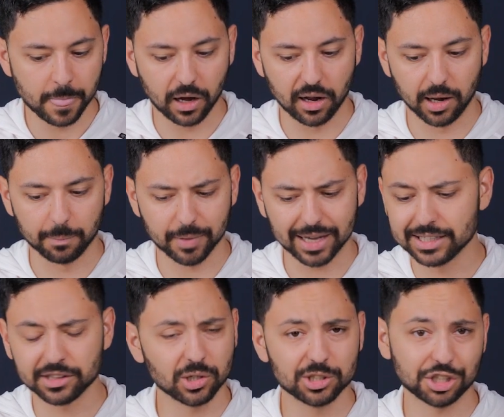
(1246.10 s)
And
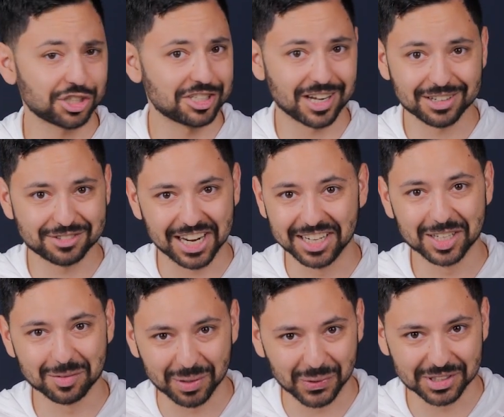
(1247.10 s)
then there are just a ton of tiny
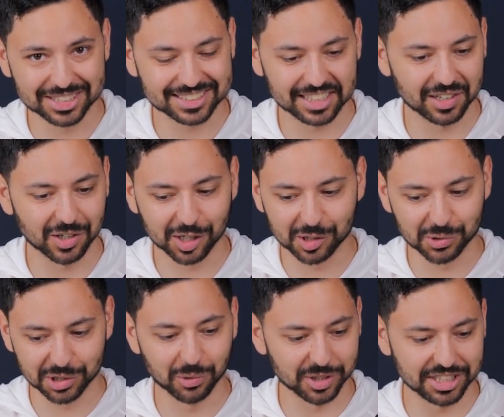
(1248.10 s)
components that are
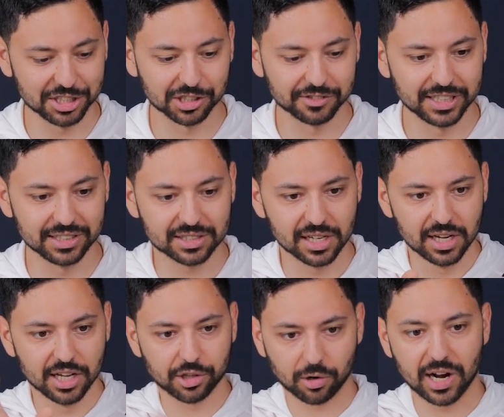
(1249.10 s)
included with each of these.
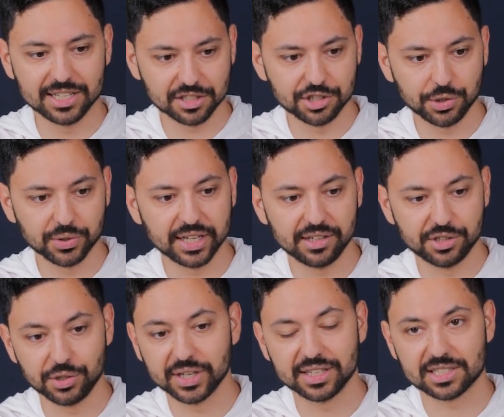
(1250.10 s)
The Horizons, you
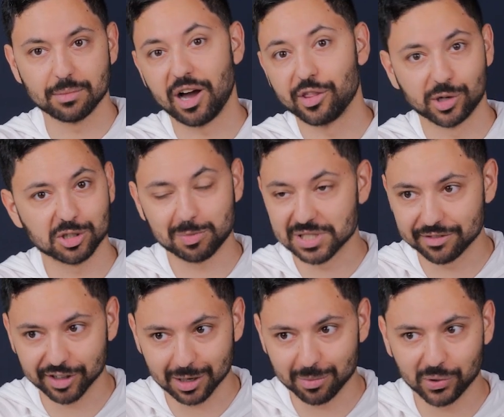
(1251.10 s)
do get some other
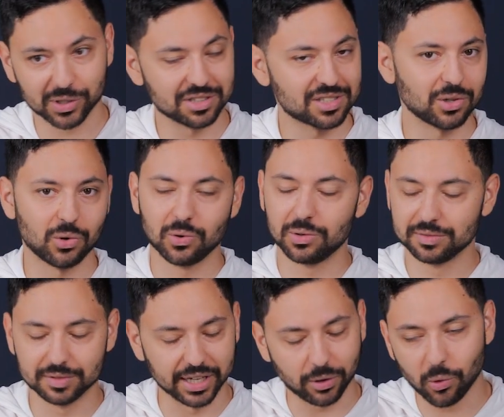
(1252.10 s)
specific components
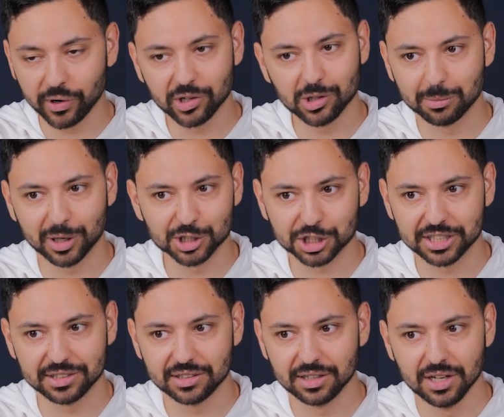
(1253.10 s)
like oil
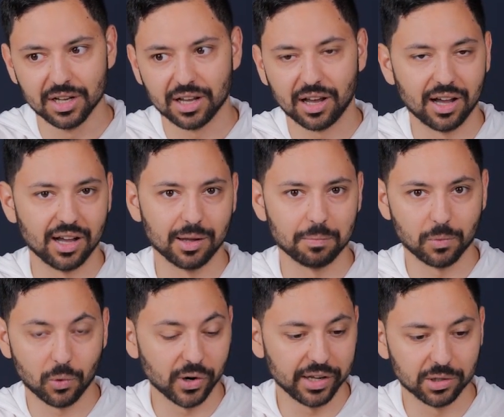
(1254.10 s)
immersion,
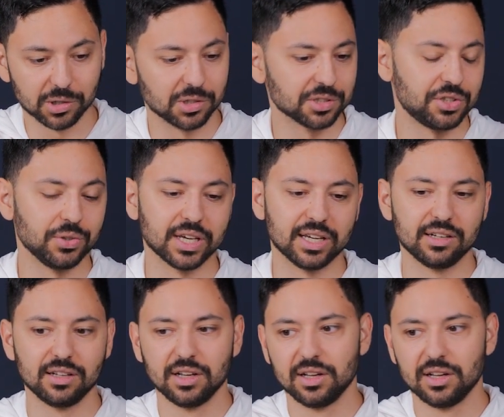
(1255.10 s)
oils, you get